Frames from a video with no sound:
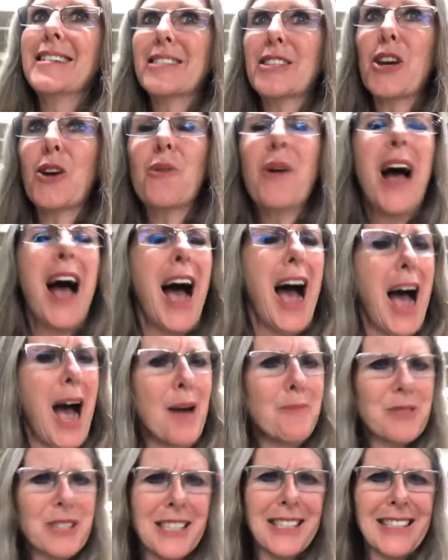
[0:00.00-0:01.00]
So
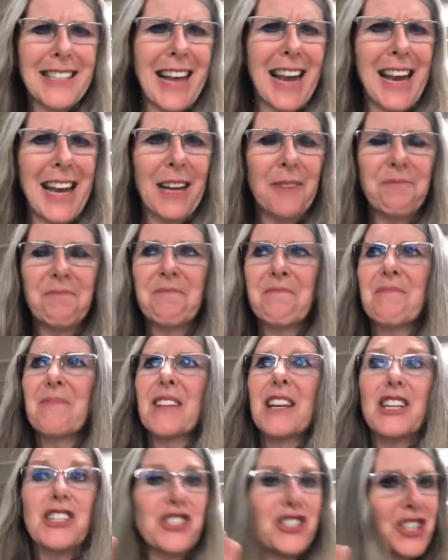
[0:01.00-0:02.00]
I'm just saying,
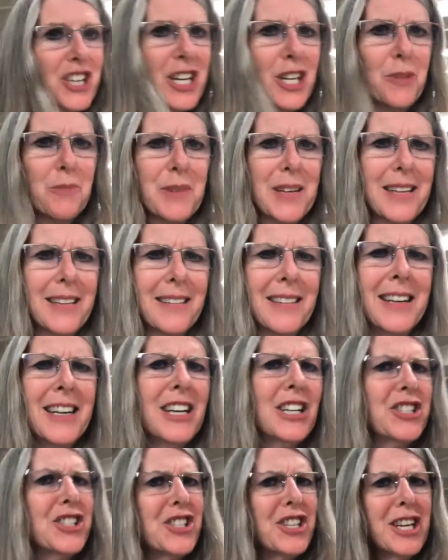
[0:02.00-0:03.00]
gentlemen,
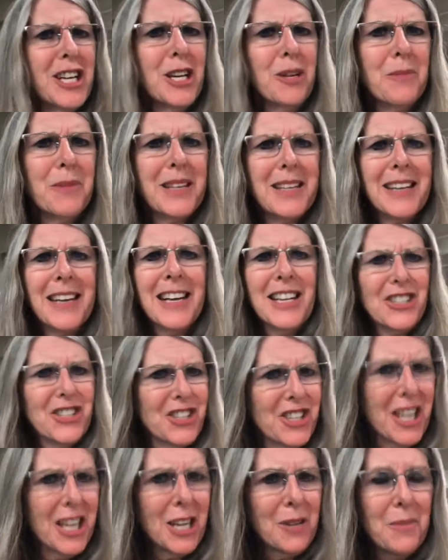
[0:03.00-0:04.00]
gentlemen,
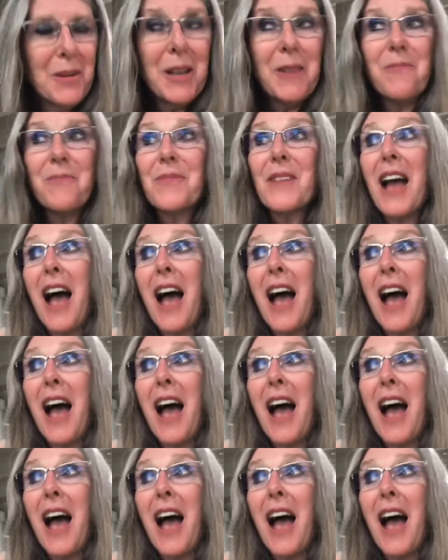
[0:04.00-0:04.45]
gentlemen,